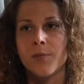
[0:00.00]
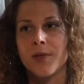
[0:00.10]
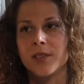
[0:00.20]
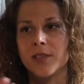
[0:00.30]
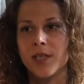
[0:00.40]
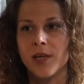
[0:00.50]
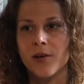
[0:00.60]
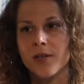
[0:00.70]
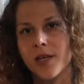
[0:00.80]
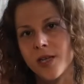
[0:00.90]
but it's like
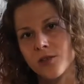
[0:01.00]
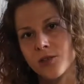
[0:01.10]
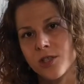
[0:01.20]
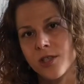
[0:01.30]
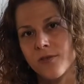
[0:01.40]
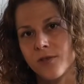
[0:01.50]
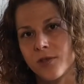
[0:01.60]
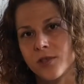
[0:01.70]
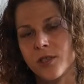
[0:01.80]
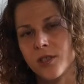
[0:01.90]
on an energy
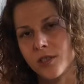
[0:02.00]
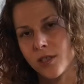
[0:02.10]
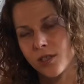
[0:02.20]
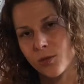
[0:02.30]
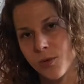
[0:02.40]
level, it's